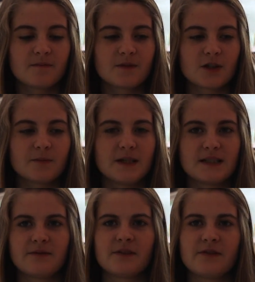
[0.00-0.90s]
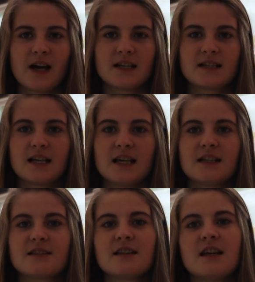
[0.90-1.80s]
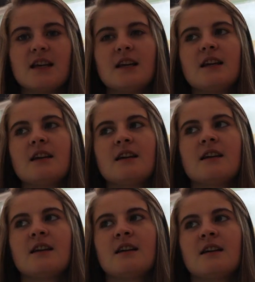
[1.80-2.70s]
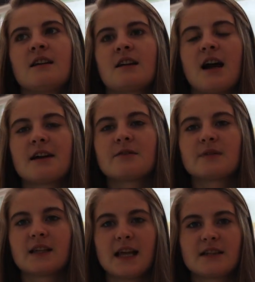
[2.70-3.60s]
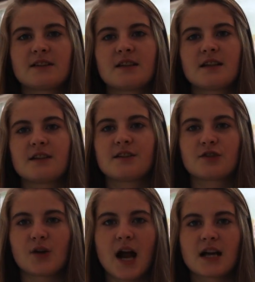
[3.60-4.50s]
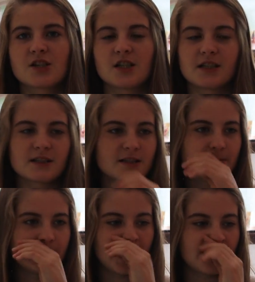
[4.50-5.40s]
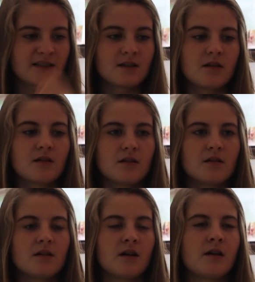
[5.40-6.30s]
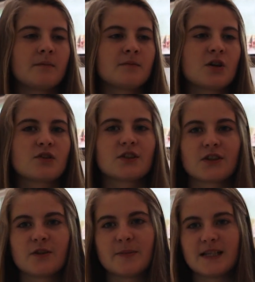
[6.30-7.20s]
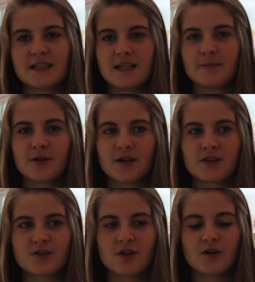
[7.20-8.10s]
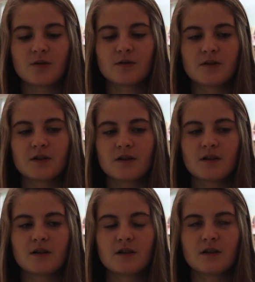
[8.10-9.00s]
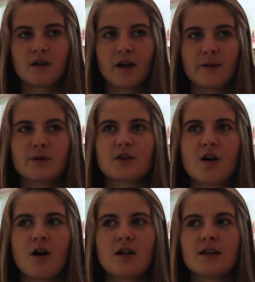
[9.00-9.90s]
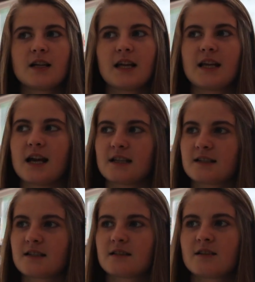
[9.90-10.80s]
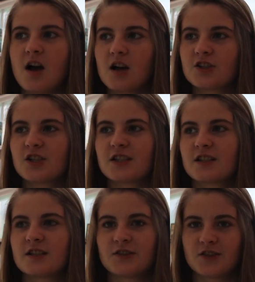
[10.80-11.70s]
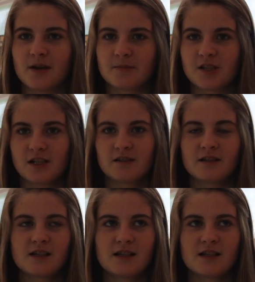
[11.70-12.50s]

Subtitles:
little piece of advice is kind of relates to the distractions, but goes a little bit deeper. And so I would call it, I guess, conscious consumption.